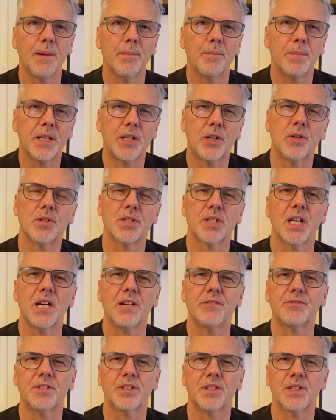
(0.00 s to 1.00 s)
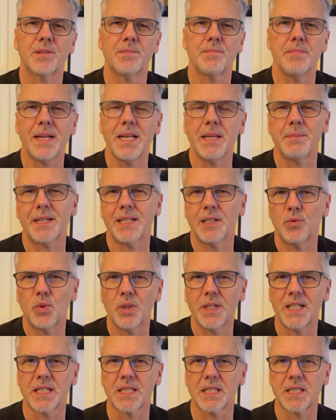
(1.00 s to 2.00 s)
because after many
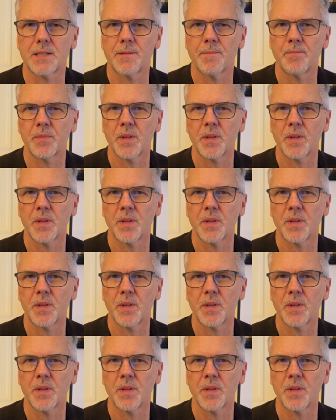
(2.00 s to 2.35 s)
weeks